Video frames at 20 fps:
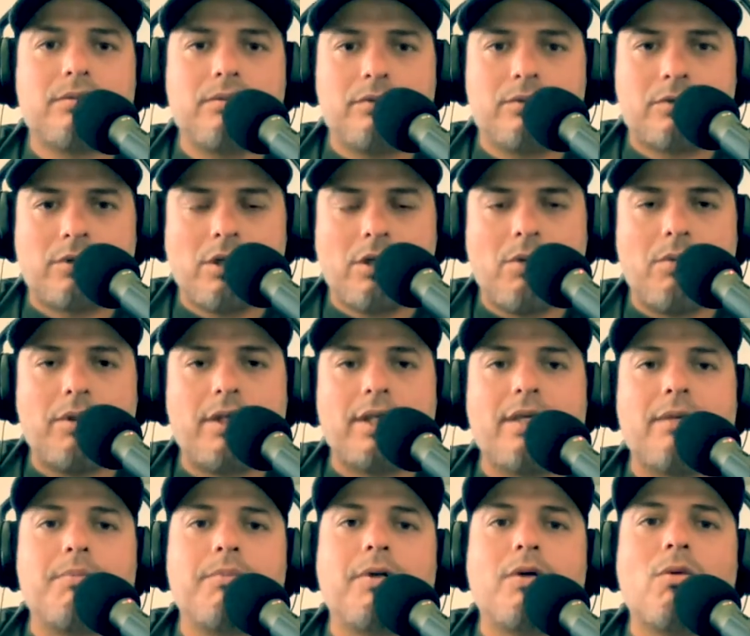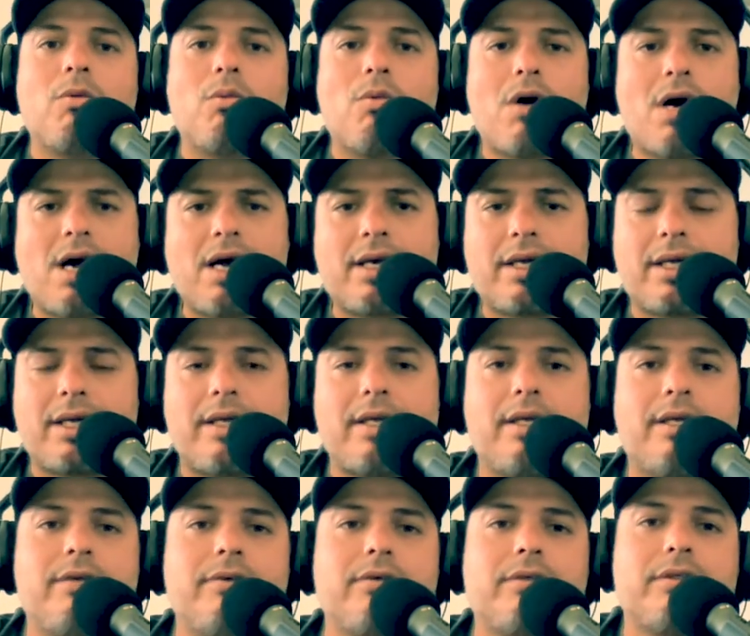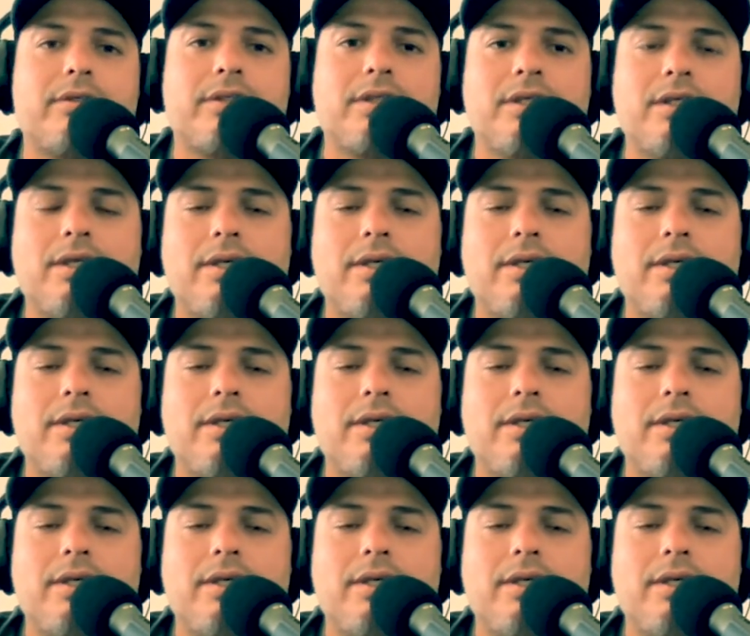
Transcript: slowly walking, or,